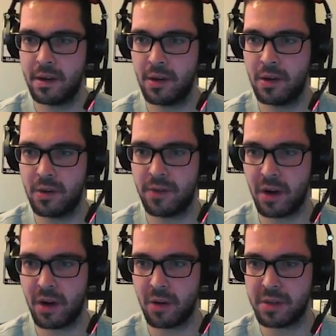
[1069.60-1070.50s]
Go
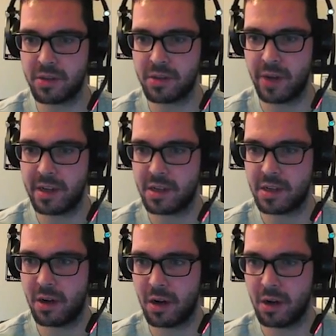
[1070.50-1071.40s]
far with
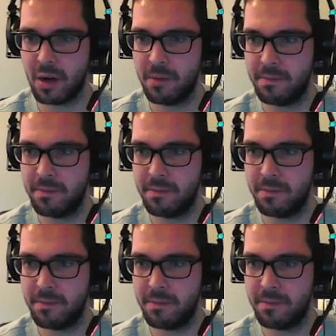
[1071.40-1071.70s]
Tyranitar.